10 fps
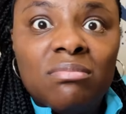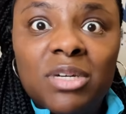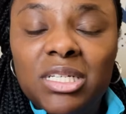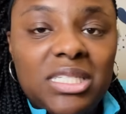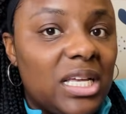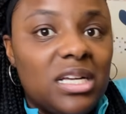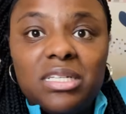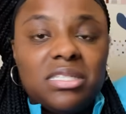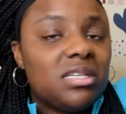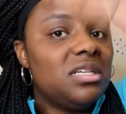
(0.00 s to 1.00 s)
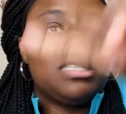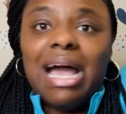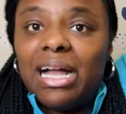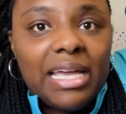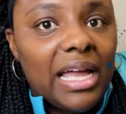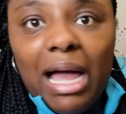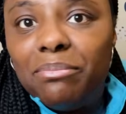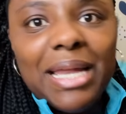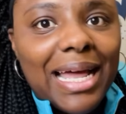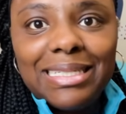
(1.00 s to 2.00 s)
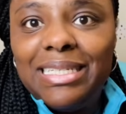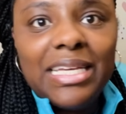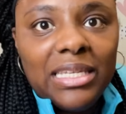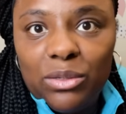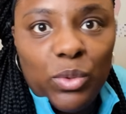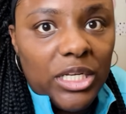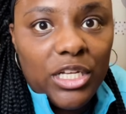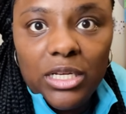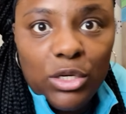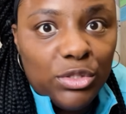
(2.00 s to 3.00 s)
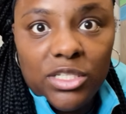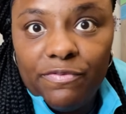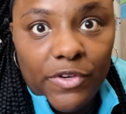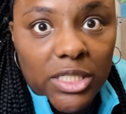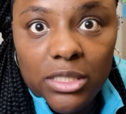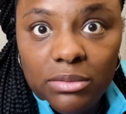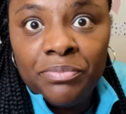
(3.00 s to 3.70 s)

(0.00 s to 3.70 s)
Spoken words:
Cause I'm not dealing with little Lucifer.